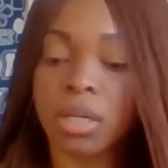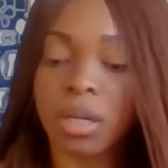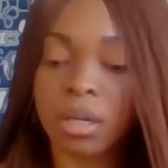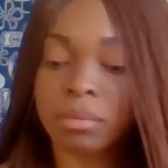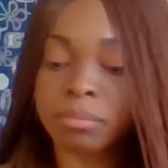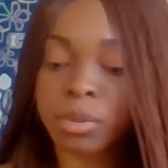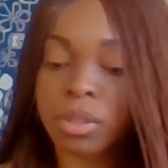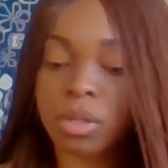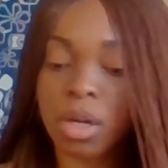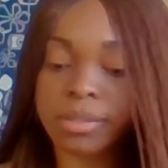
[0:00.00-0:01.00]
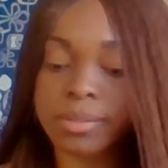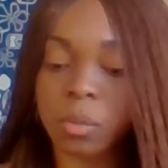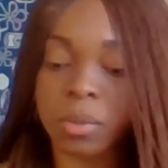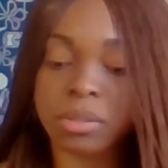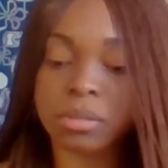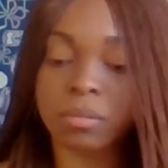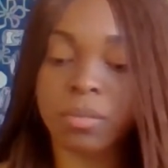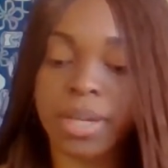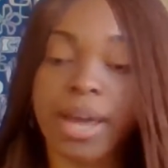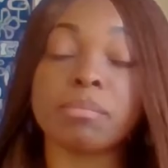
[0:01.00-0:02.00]
A consequence,
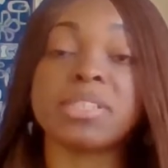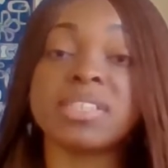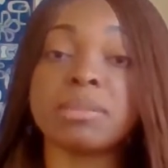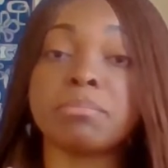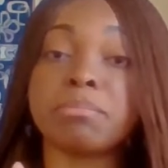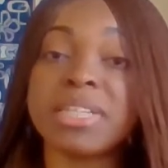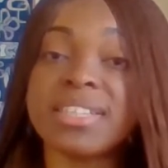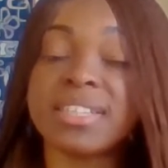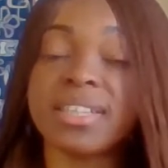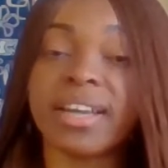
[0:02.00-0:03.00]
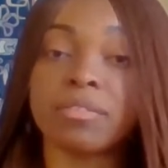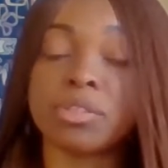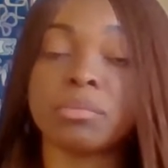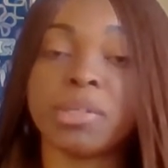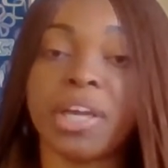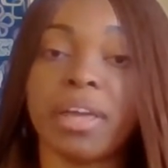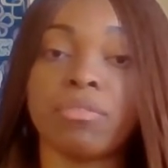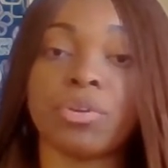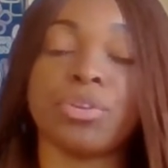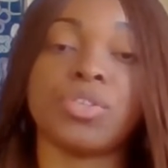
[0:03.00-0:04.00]
what happens immediately after a
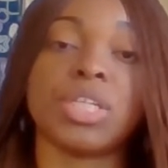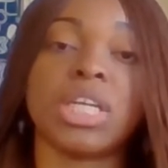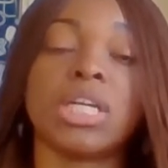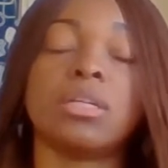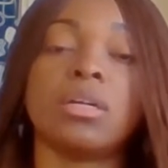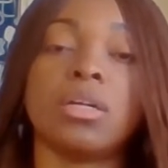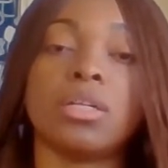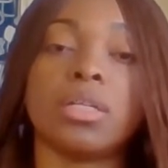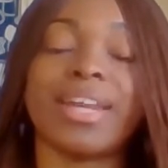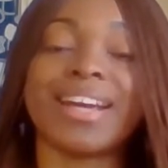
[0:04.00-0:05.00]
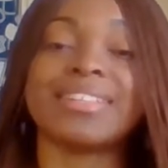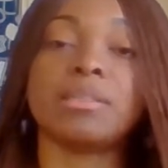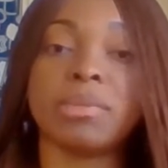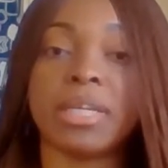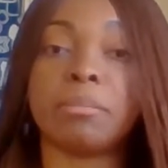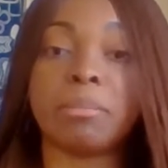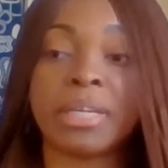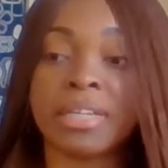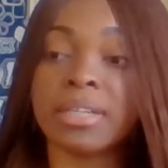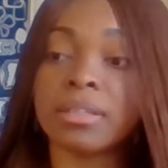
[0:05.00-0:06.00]
behavior, you see, it has to be
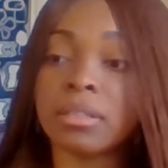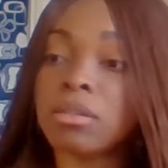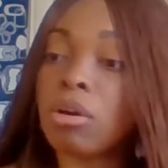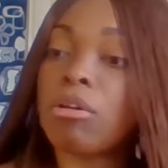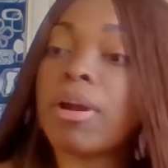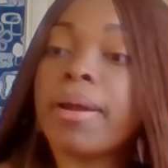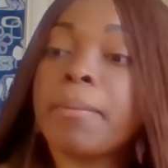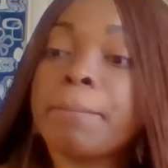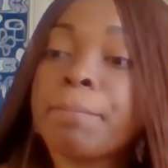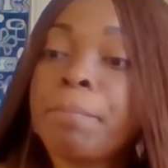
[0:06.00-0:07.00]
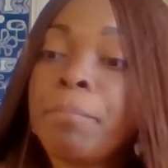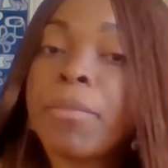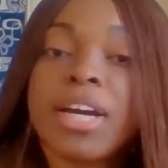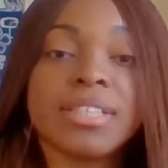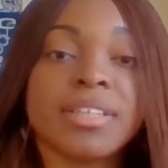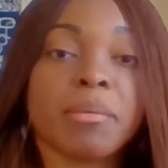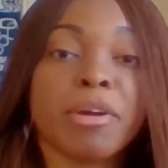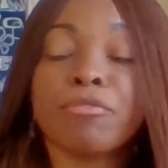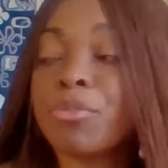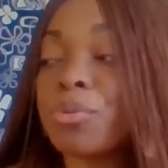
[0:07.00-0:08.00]
immediate, all right? Take
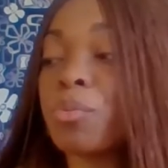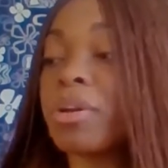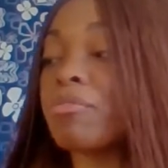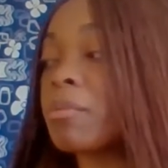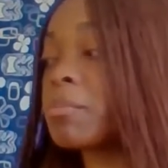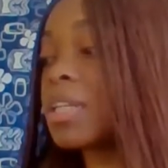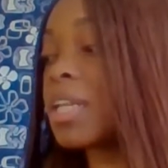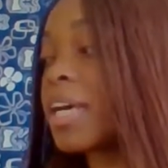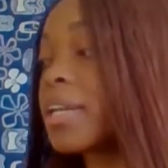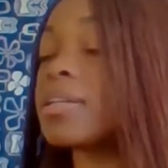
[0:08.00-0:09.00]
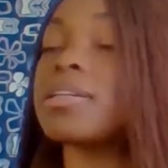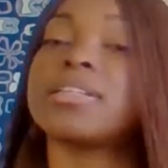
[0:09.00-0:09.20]
my phone away from the light.